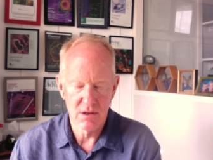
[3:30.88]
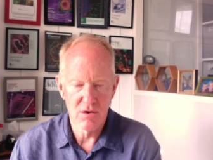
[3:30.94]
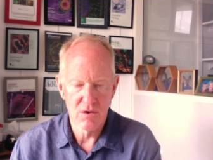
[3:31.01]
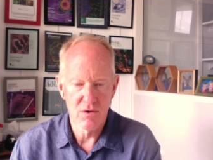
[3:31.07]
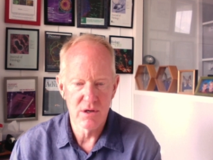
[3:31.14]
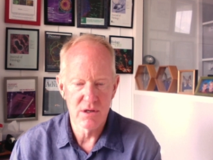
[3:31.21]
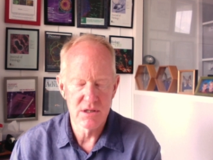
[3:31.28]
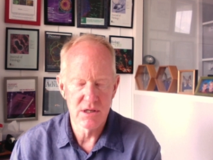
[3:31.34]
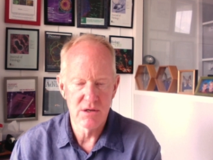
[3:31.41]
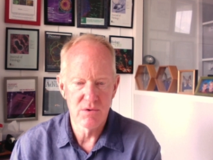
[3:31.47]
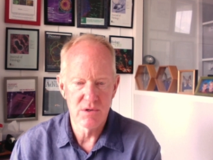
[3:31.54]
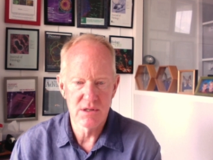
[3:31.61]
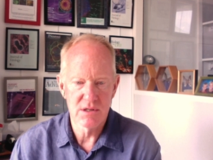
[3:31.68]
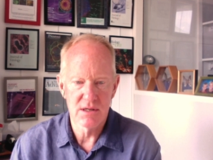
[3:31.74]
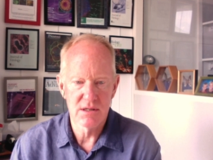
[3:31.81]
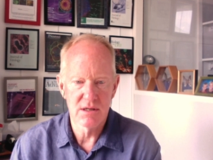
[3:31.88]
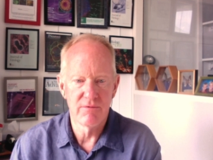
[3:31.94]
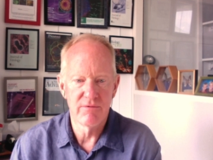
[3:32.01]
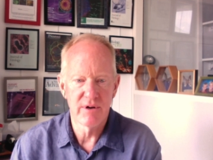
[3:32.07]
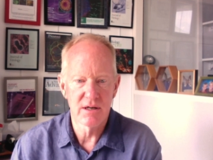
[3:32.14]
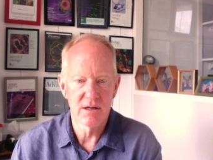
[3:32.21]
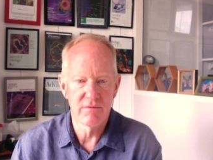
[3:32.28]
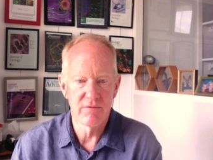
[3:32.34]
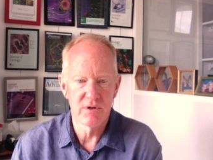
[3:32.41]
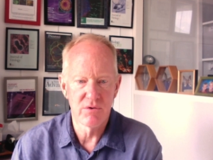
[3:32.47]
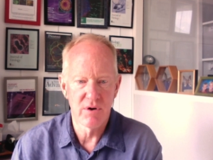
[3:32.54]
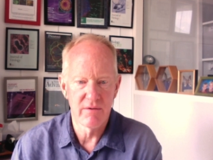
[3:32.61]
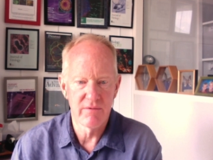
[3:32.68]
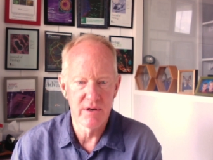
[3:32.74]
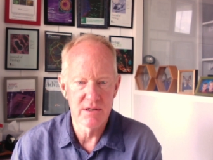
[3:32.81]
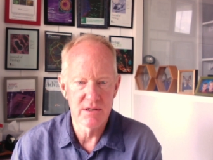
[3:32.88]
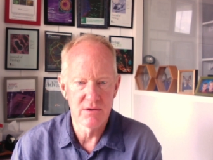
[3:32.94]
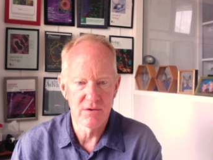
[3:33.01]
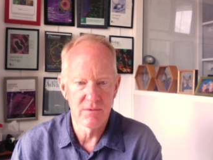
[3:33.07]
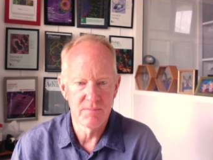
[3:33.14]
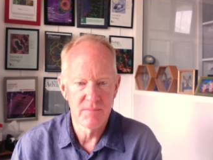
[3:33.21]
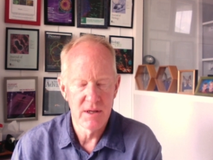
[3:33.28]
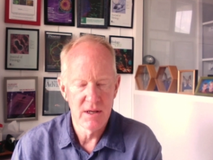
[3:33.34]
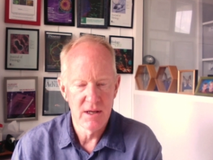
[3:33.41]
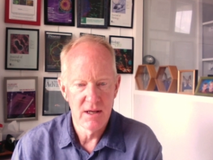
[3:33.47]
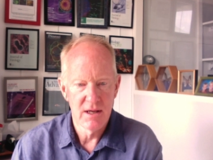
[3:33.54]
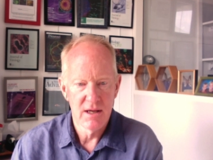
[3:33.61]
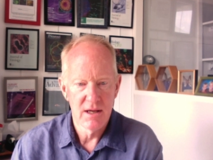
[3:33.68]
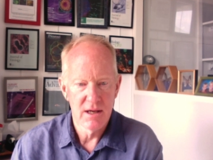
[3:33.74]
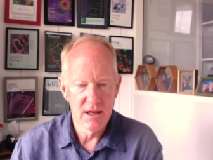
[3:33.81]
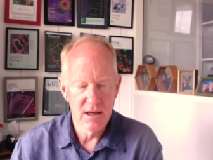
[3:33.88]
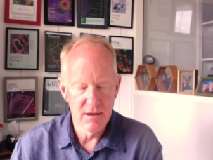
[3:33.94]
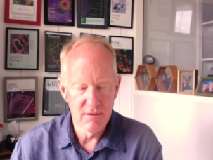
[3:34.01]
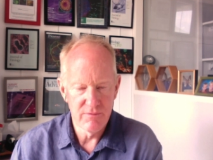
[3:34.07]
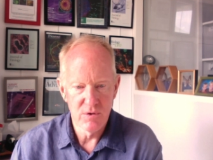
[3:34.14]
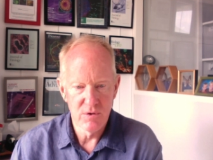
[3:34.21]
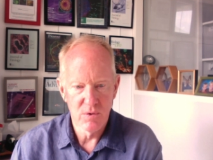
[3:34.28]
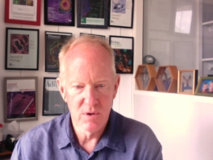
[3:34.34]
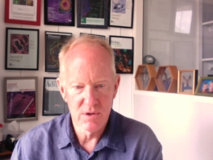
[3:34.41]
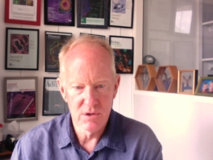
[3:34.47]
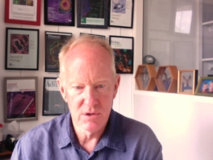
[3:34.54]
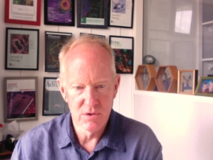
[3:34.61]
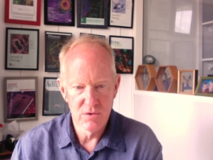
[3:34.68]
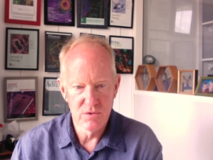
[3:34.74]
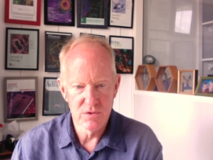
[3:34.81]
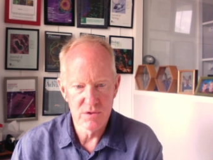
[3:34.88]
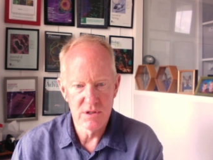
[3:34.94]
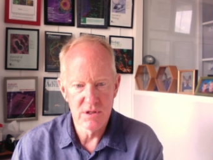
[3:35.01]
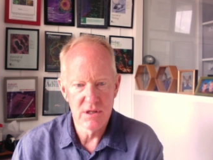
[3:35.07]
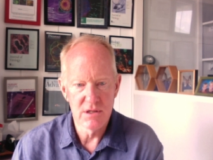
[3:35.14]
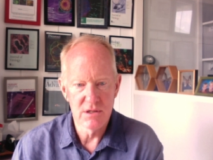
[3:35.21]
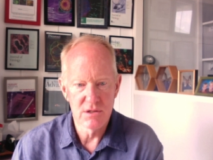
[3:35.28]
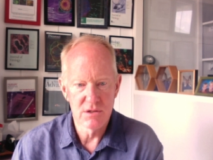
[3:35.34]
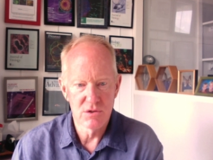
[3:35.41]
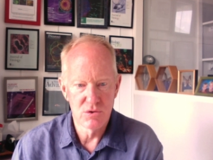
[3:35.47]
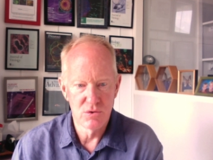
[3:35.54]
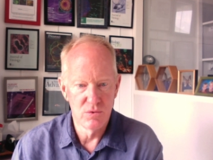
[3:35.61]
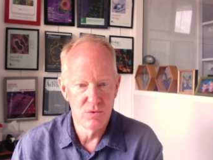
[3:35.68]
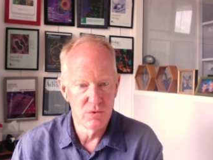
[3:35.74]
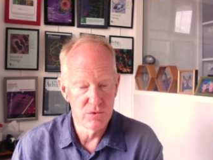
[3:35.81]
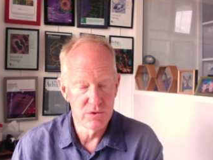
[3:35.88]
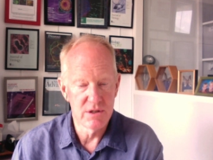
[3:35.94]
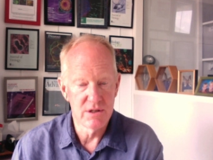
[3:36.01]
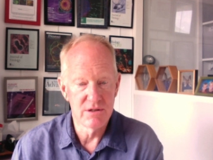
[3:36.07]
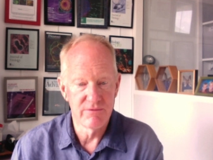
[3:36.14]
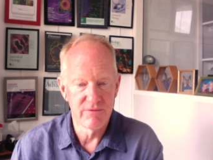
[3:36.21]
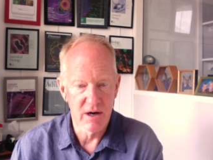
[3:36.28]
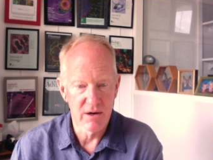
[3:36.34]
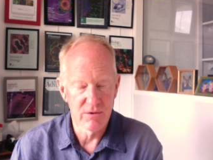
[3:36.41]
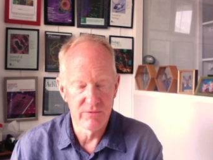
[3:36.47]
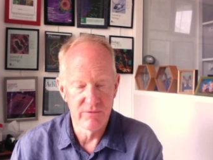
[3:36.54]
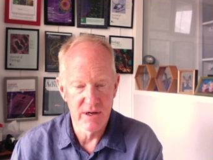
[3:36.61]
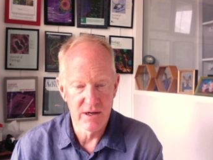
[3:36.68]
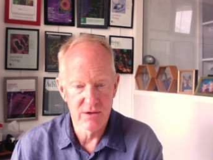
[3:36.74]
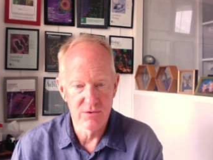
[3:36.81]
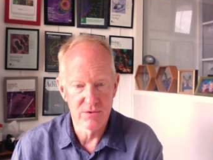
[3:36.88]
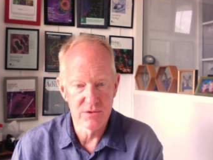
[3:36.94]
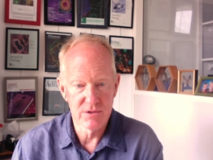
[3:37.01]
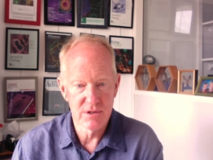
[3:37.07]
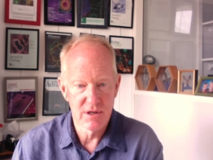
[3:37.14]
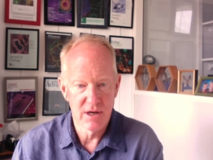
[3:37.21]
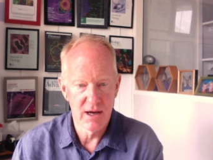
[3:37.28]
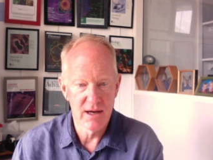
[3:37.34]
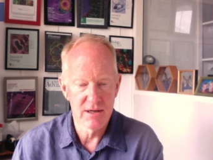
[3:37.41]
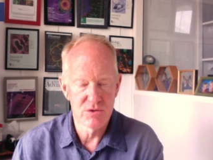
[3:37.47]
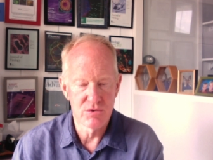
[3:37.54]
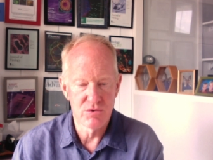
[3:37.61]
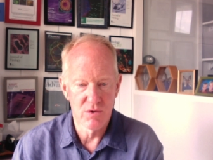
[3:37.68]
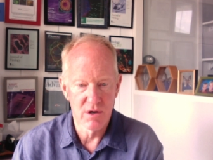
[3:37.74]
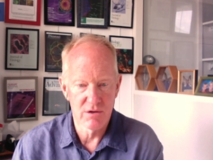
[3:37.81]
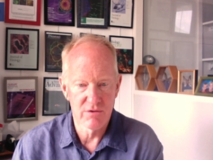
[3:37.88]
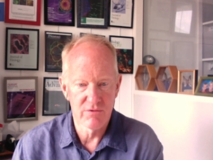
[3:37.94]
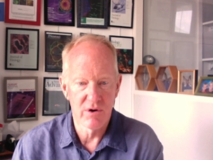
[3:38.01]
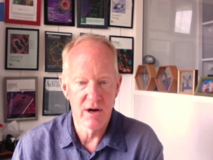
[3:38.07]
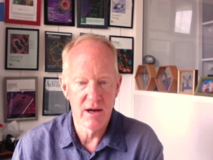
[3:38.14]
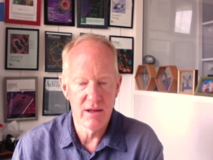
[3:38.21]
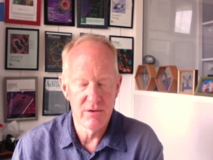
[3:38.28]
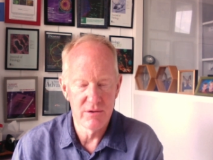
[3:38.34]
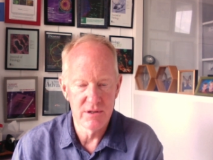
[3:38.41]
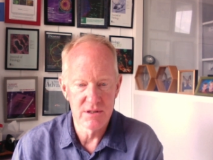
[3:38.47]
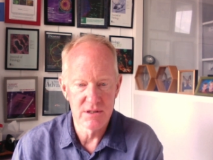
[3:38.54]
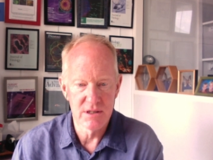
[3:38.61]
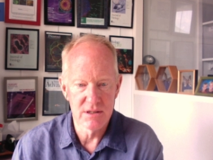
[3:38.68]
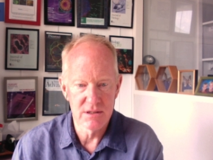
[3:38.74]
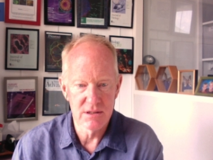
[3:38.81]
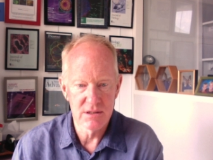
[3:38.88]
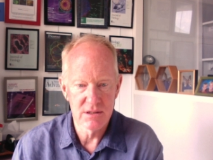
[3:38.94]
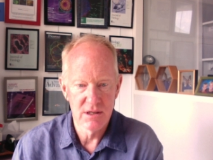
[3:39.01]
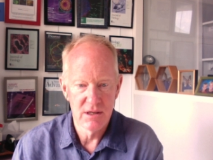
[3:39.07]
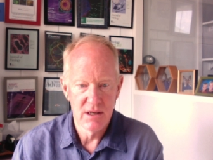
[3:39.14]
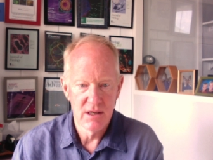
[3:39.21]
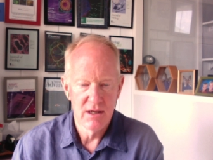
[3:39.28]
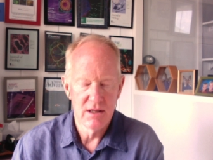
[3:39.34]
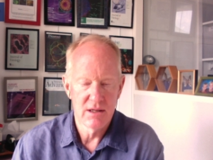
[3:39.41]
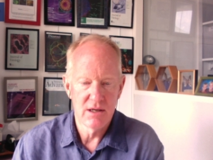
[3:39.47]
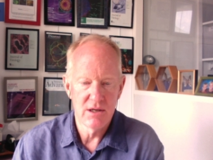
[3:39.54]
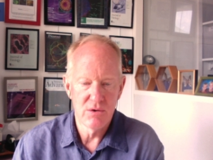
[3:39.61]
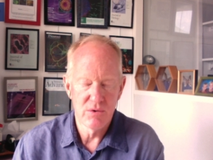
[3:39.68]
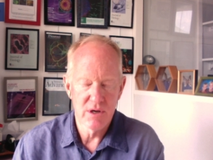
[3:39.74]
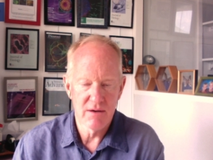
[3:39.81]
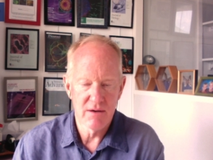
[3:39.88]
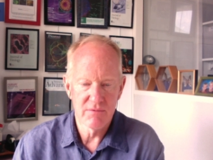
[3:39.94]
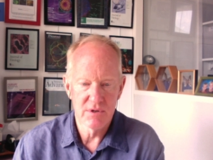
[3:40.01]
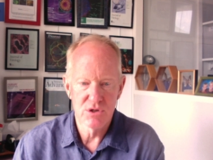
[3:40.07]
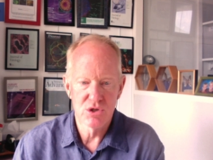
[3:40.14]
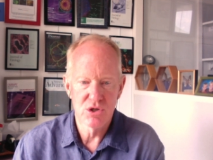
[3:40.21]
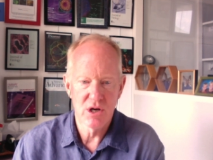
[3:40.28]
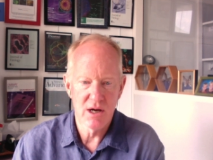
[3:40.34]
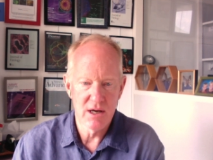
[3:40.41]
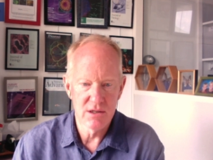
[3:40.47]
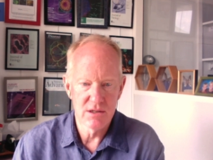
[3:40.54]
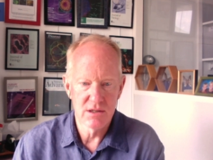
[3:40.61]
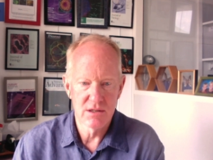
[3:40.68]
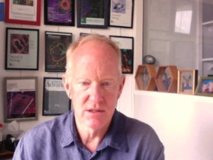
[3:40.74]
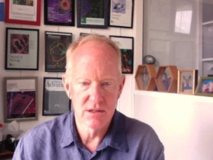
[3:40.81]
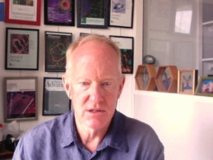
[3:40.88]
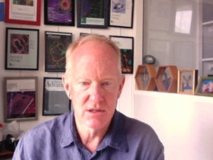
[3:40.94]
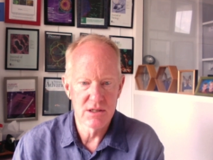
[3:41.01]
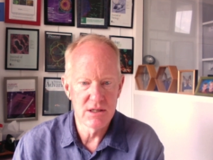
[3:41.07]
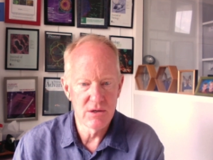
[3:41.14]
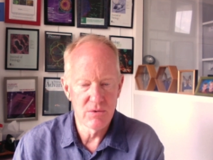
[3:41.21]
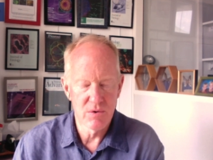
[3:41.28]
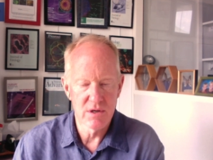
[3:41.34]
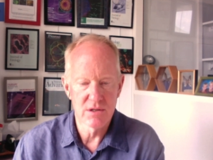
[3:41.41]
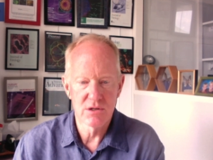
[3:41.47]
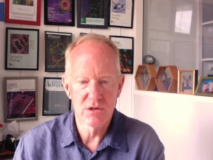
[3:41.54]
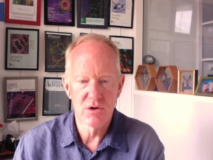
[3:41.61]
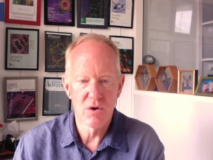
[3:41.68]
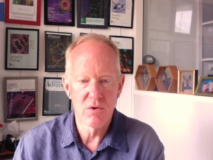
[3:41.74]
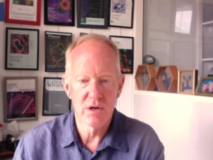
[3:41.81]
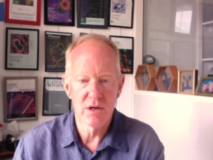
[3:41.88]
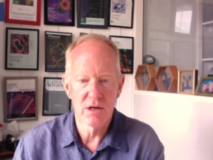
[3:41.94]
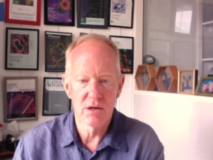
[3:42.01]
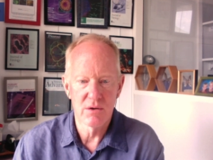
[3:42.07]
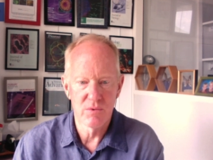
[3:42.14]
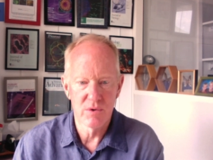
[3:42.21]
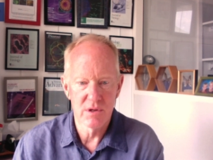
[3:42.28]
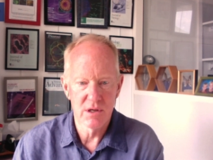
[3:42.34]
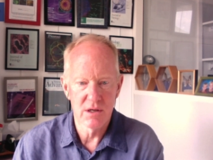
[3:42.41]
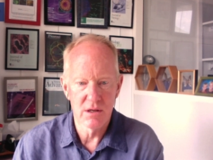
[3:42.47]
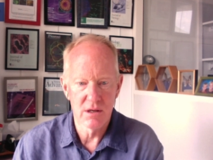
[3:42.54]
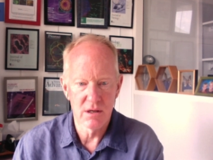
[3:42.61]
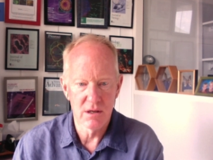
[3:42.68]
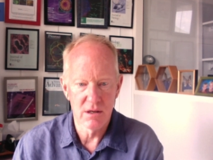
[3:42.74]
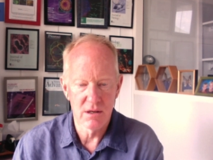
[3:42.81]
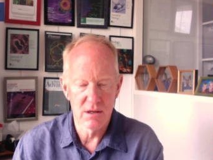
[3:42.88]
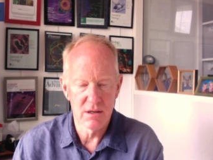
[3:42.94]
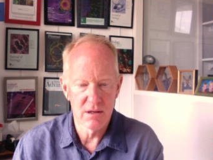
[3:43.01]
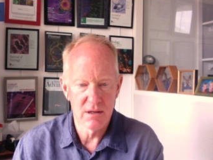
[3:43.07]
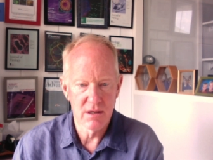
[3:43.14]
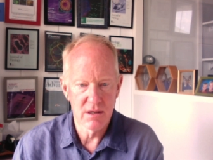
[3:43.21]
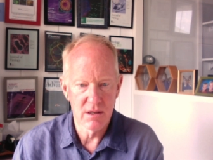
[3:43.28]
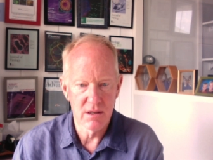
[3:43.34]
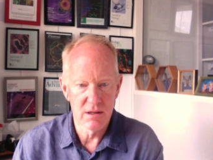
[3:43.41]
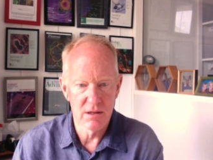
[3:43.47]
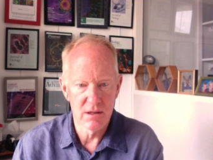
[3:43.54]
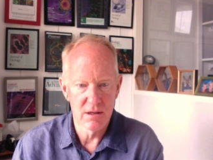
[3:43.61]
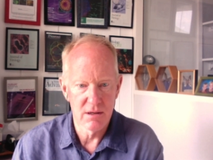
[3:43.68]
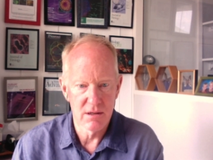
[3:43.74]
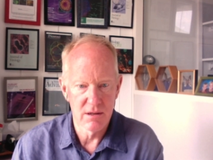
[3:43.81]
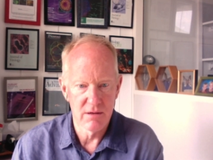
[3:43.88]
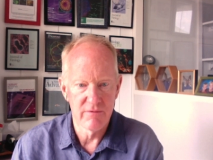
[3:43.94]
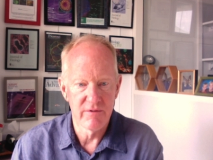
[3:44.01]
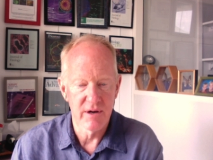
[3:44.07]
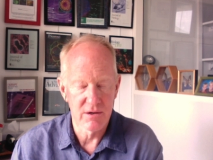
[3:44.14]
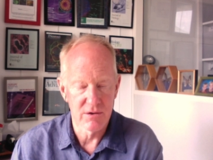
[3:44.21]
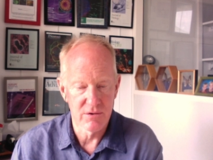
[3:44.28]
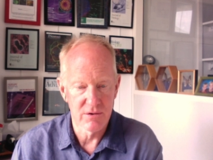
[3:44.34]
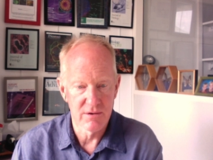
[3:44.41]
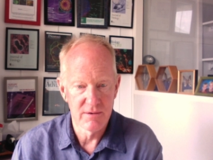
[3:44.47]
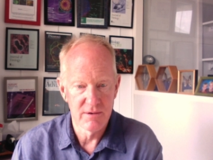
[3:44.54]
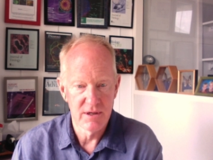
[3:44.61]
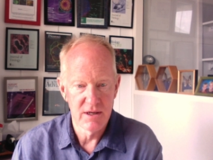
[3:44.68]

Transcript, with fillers: coding sequence that's defective in Dravet syndrome. If you want to use these tools, these viral vectors, as drugs for other diseases, then you would have to change the sequence coding within the, uh, the, the vector.